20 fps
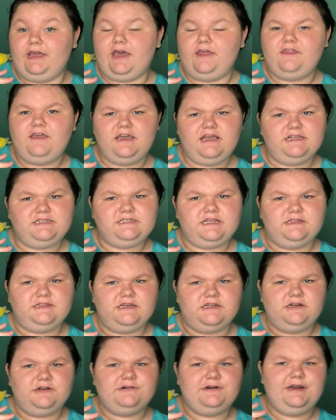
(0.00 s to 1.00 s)
I think I said
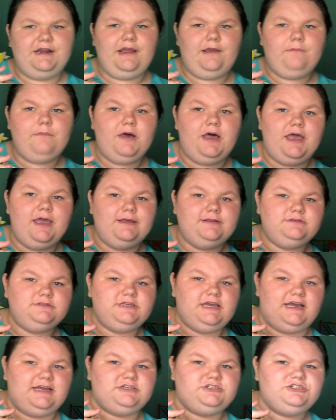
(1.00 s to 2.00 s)
that already, but
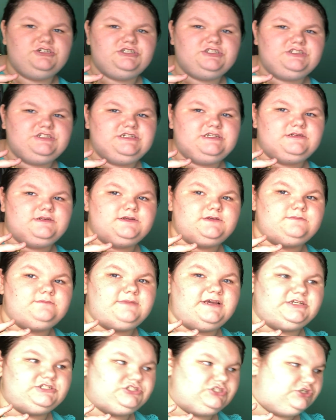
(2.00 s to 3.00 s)
yeah, you just need to
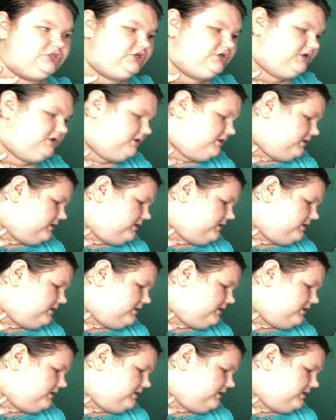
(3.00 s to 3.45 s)
make sure